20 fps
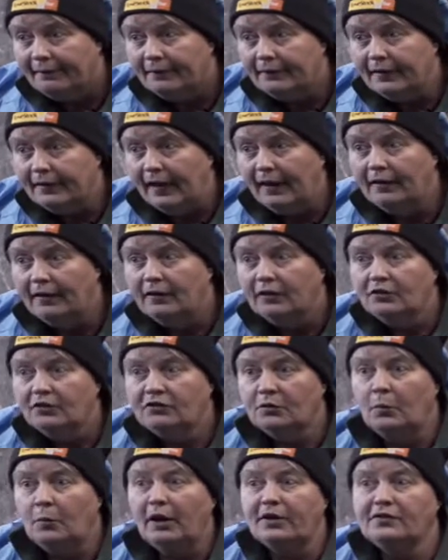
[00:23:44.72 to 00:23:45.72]
Yeah,
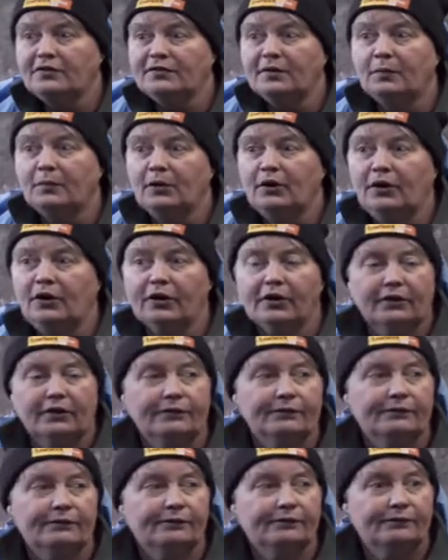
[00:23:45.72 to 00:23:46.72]
so why does it work?
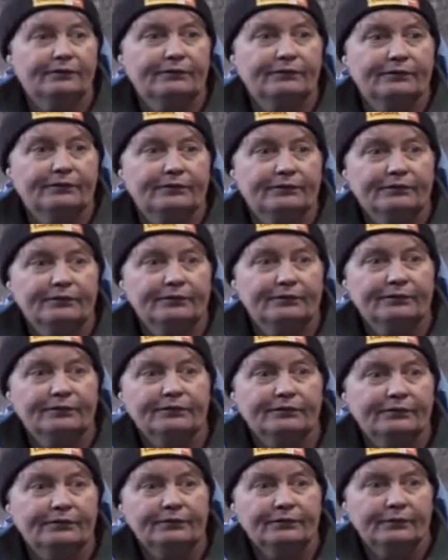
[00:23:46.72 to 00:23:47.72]

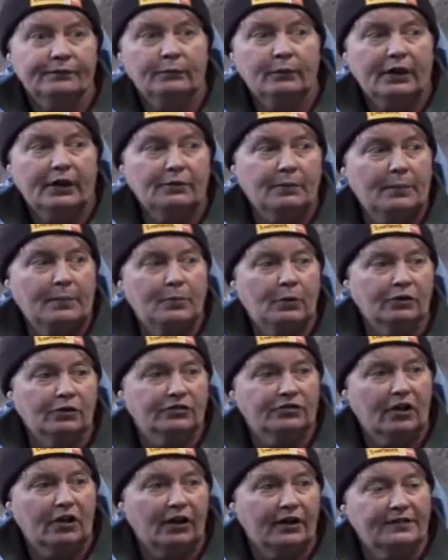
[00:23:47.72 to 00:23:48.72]
Why do we put
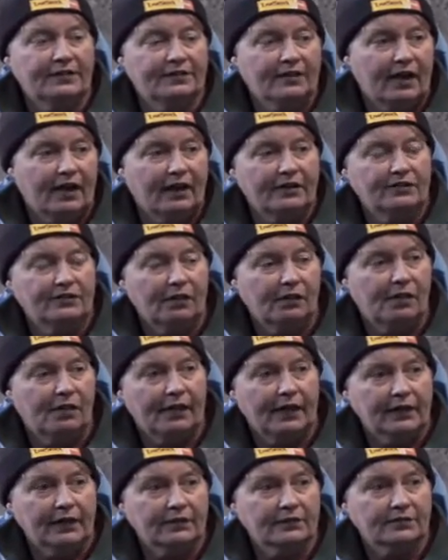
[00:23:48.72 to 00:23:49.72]
solid sides on
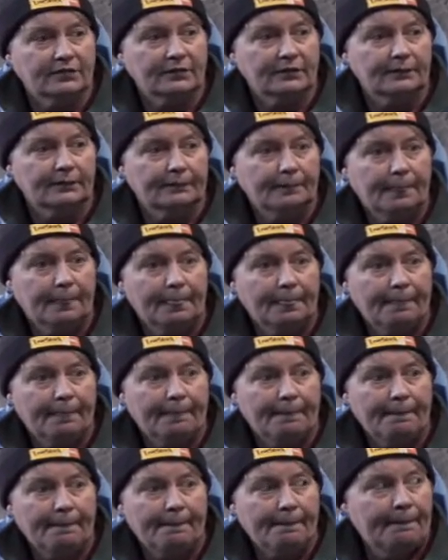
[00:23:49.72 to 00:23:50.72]
things?
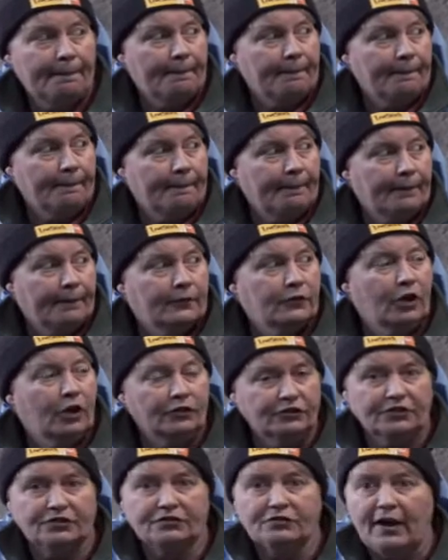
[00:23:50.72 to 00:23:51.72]
Not distracted.
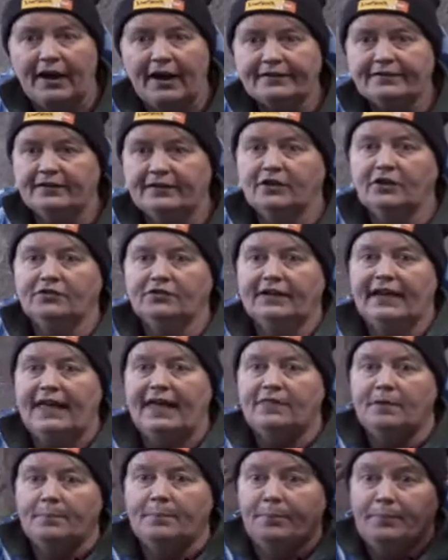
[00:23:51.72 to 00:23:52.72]
Not distracted, because
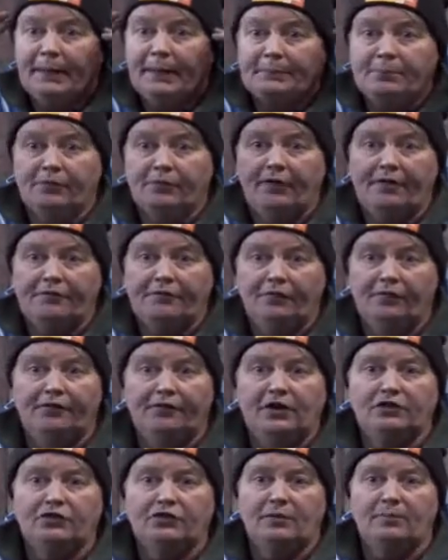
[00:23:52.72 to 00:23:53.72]
again, the big peripheral
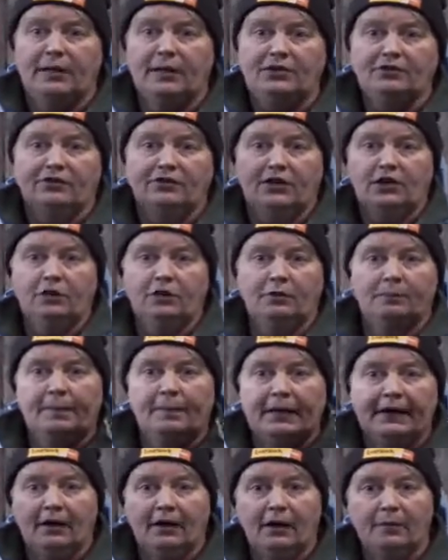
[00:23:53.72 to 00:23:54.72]
vision means that you can
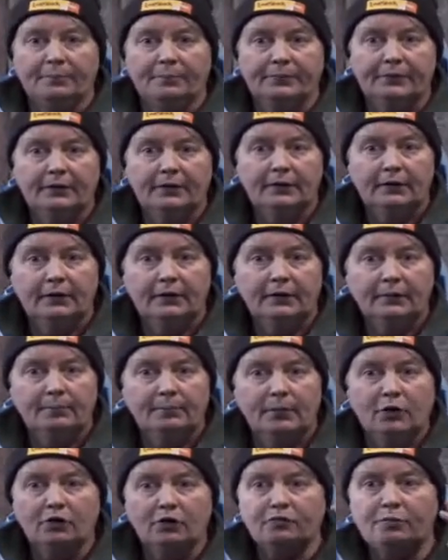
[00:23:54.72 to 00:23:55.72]
pick up
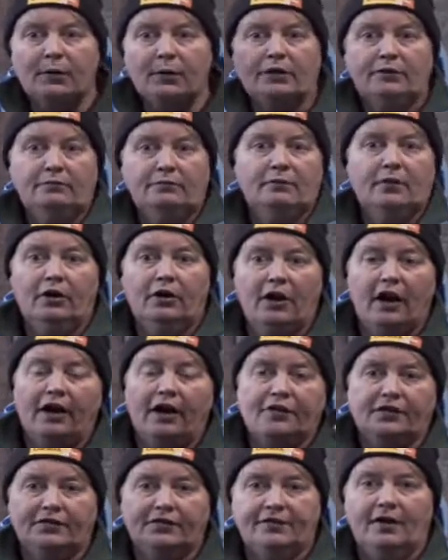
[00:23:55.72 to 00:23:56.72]
movement on
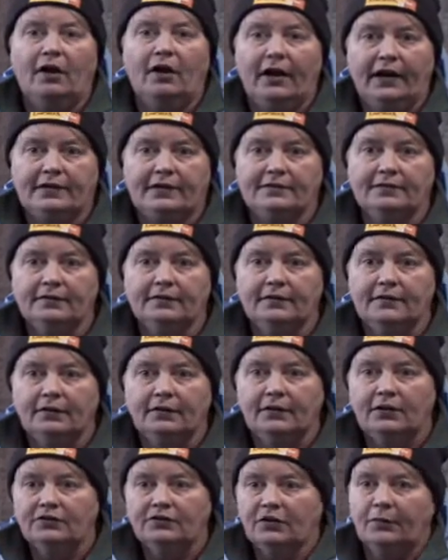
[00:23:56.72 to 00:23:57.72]
either side.
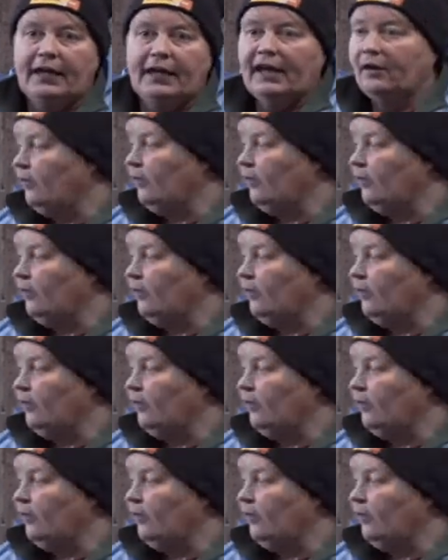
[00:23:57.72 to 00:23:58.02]
So here